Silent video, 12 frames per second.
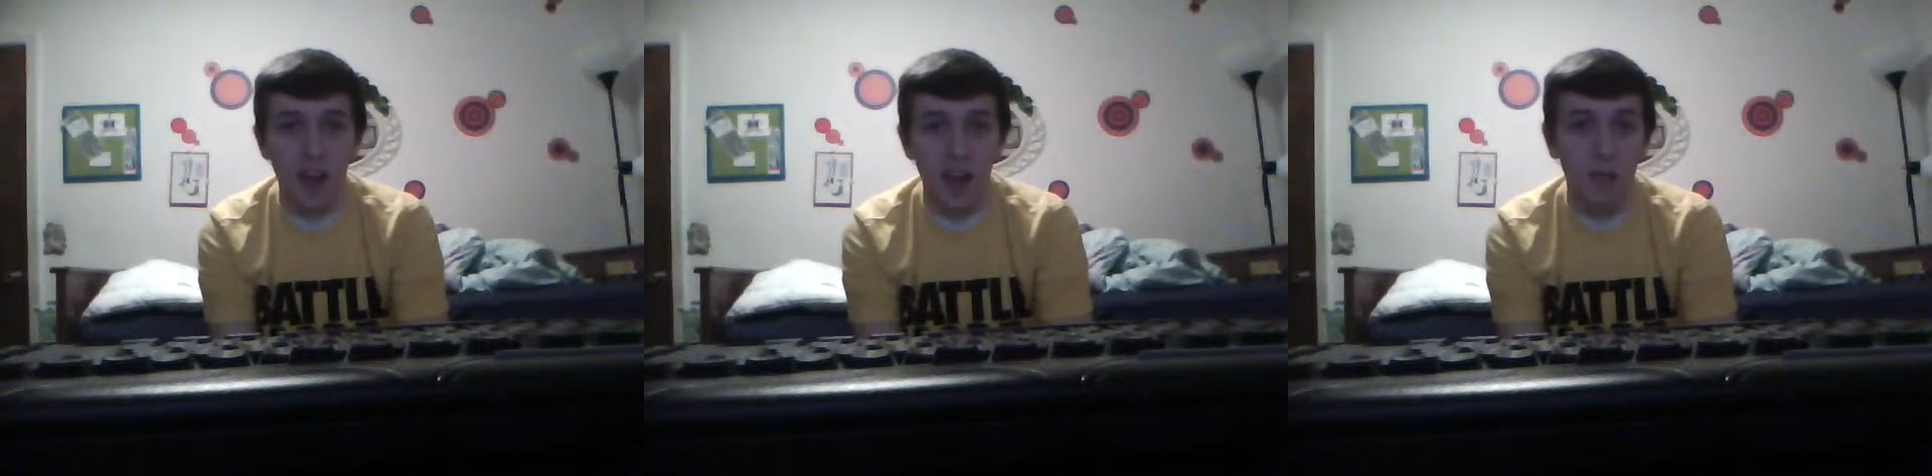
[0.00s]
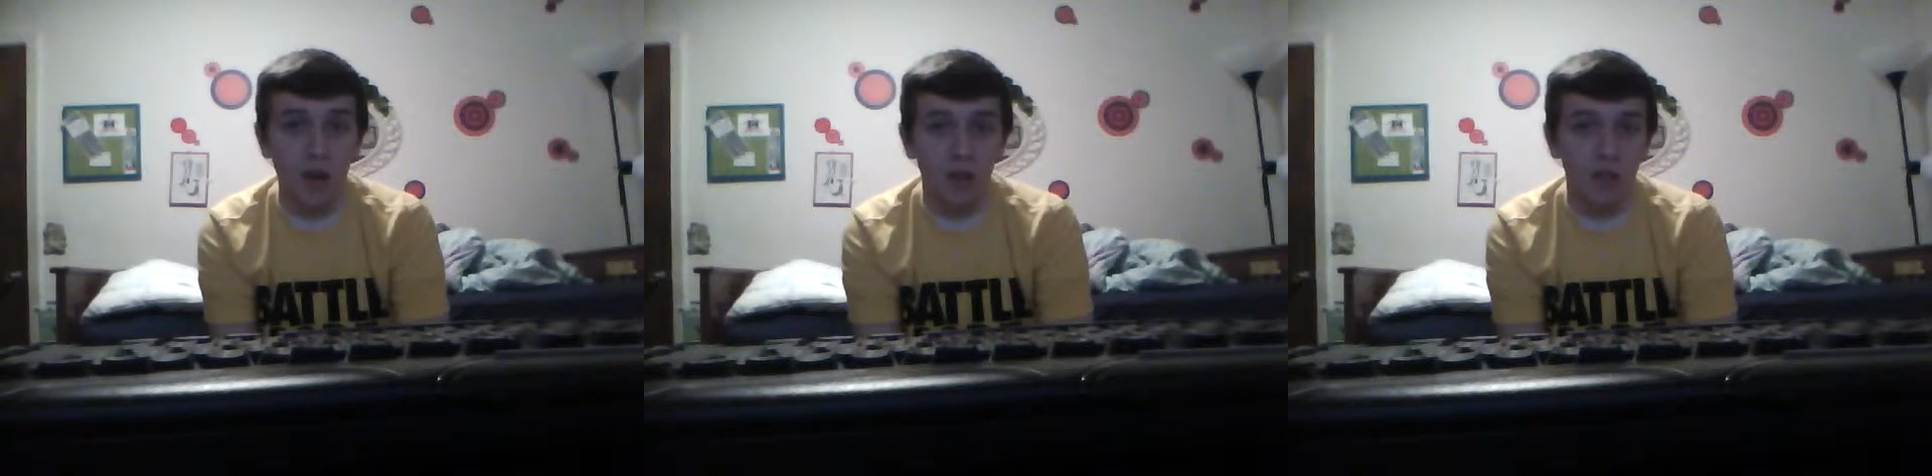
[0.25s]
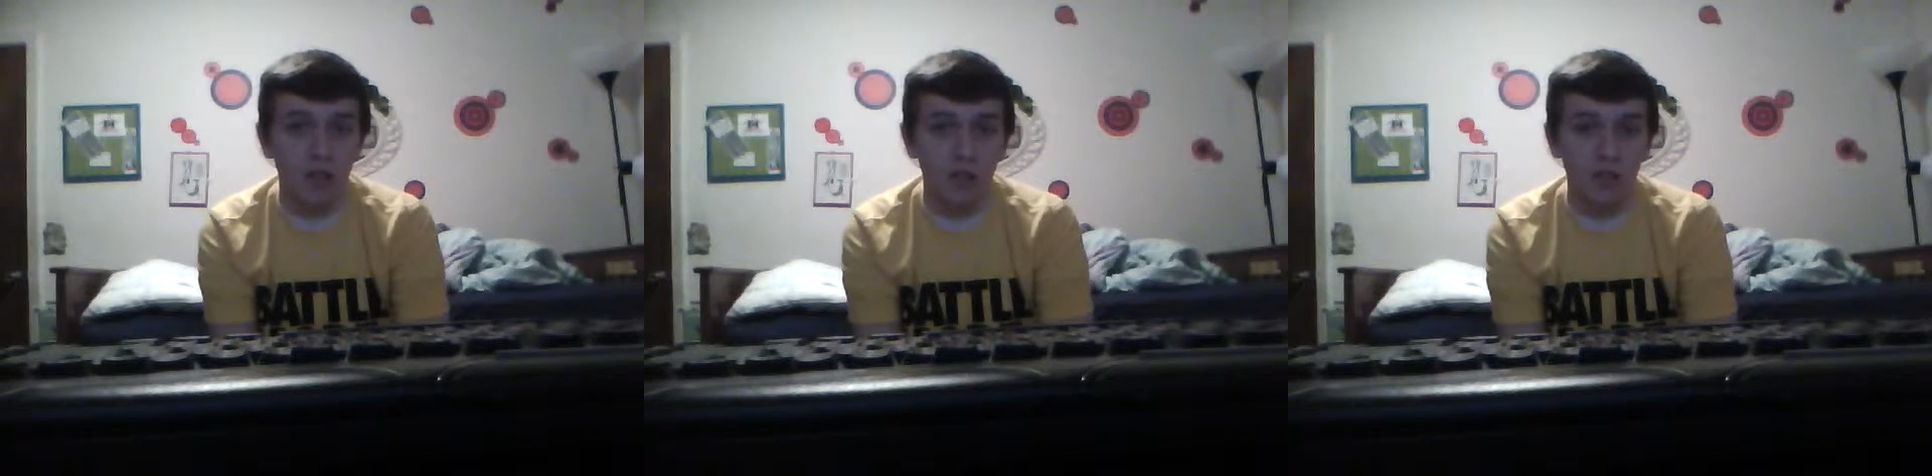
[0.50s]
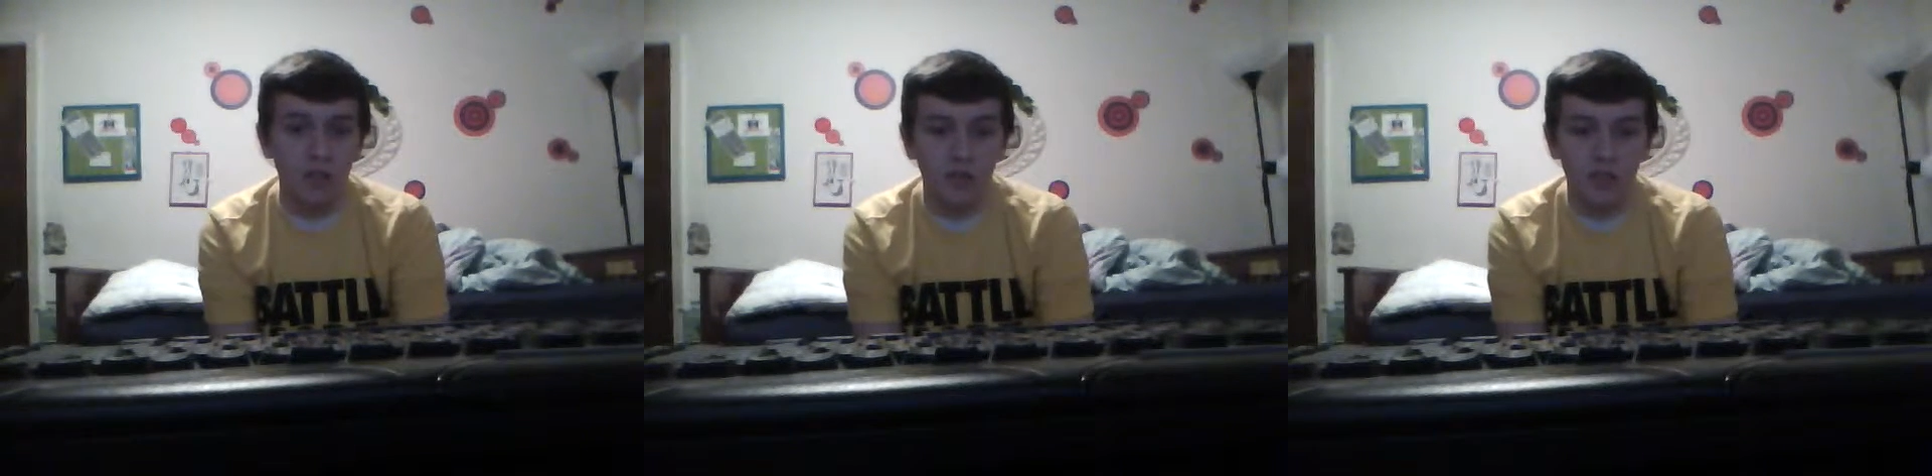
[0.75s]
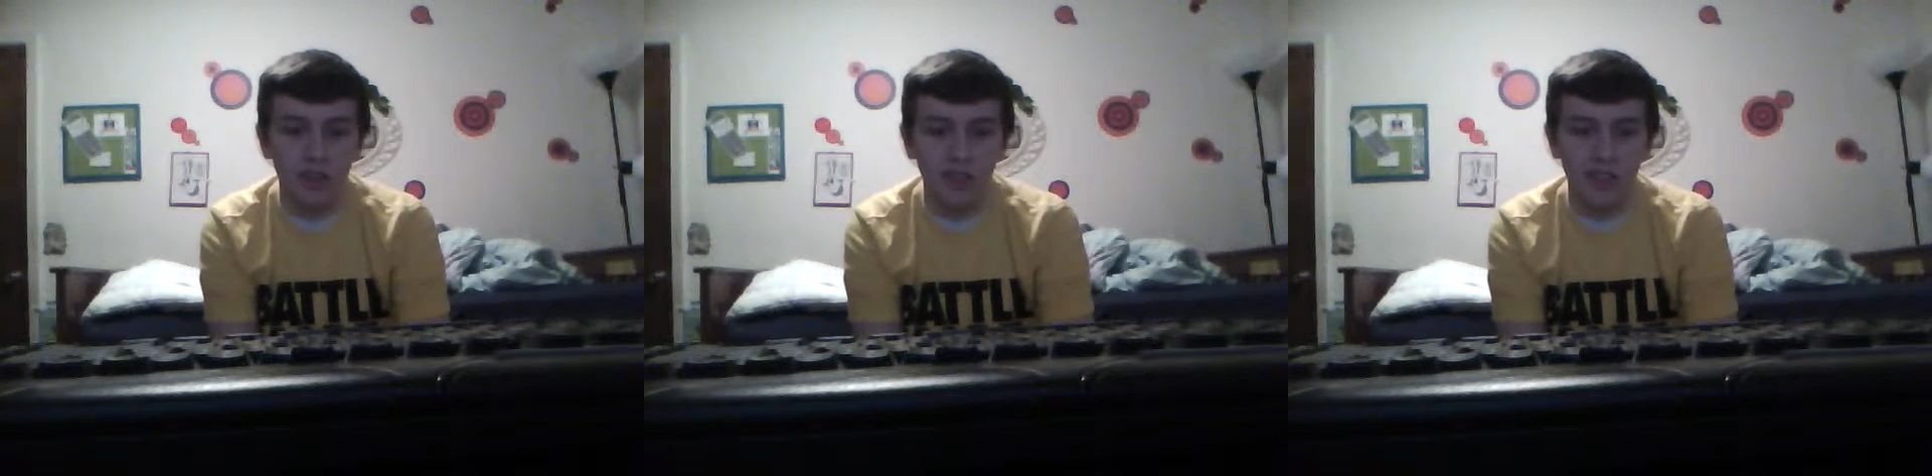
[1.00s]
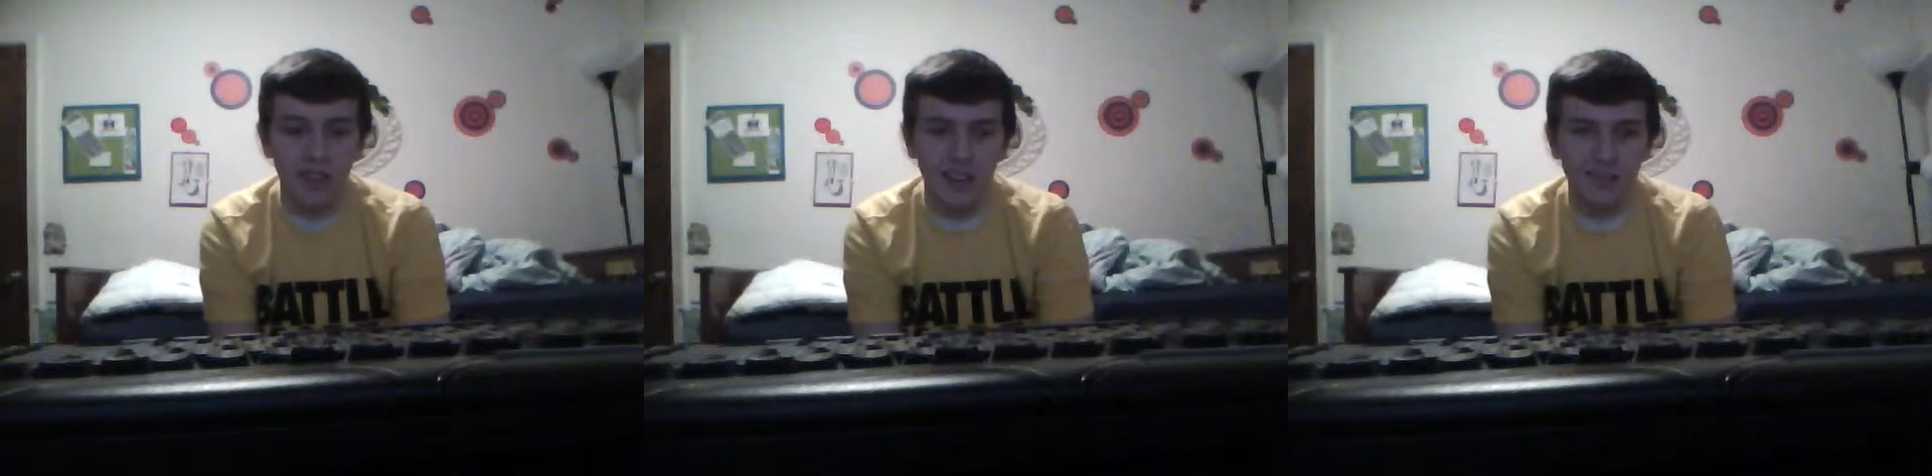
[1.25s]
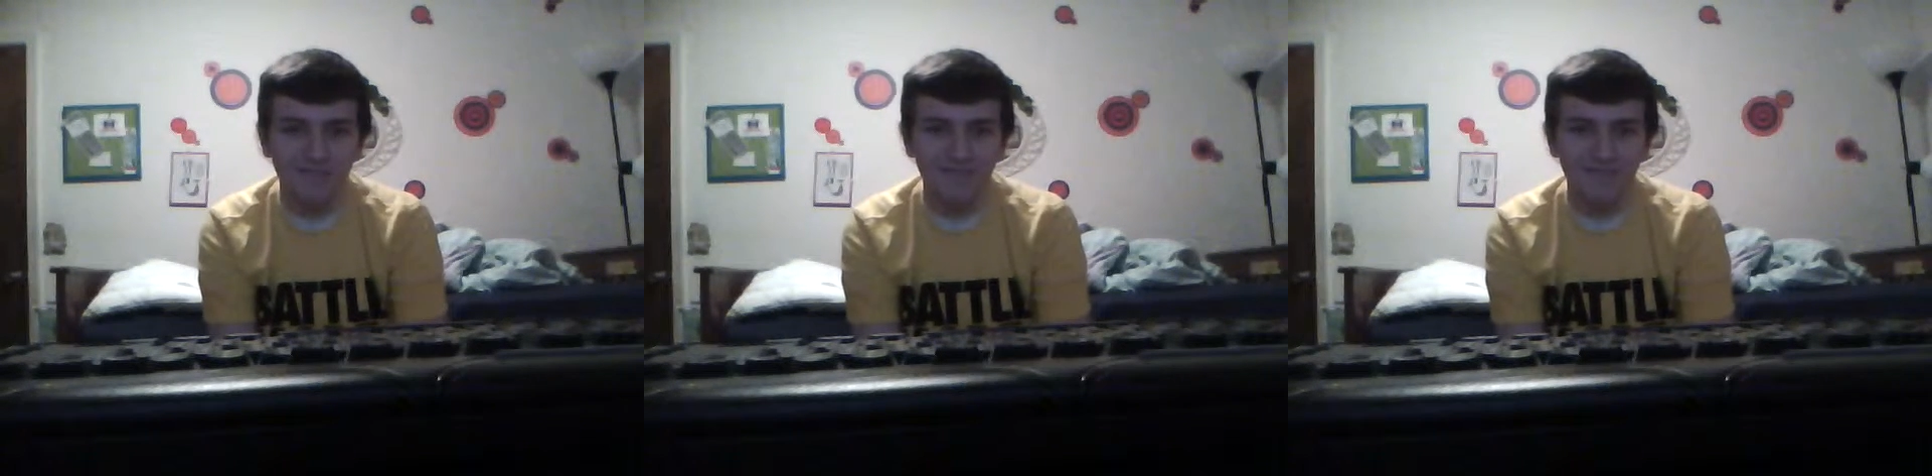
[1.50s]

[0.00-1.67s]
ammo, It's like,